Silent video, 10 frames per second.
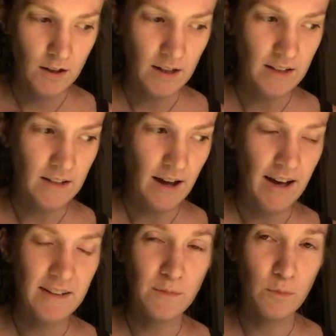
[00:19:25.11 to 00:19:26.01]
it
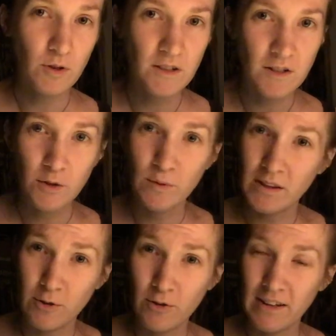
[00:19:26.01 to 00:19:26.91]
has more to do with
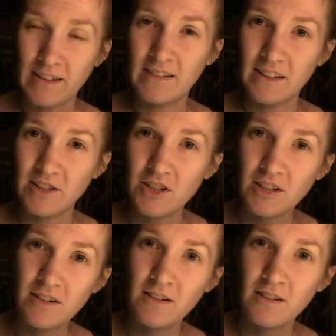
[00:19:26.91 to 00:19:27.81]

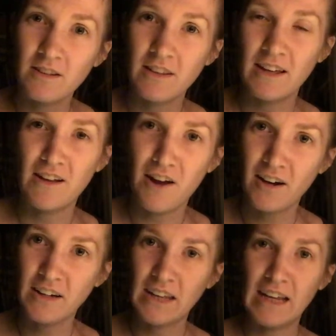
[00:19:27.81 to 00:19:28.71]
utilization than
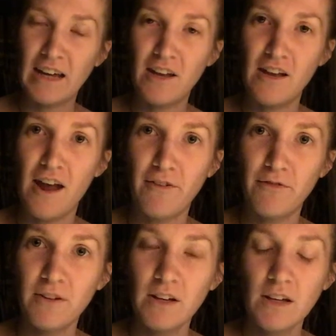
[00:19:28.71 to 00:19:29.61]
not getting enough,
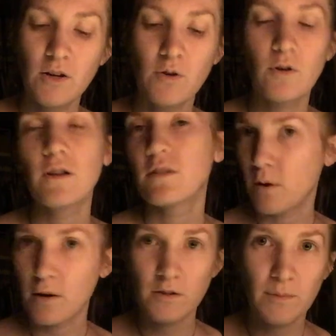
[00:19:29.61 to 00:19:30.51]
or,
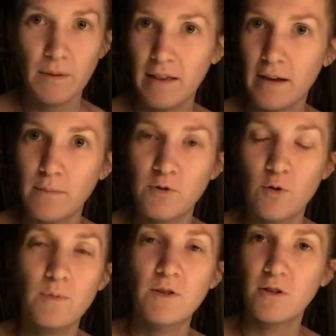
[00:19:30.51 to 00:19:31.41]
or something like
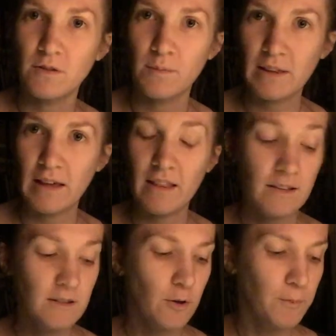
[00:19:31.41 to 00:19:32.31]
absorption or something like
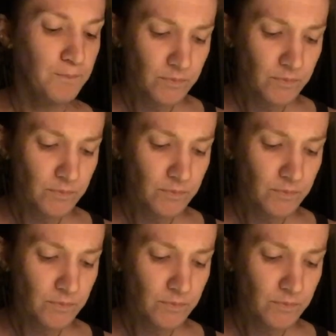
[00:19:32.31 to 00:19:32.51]
that. So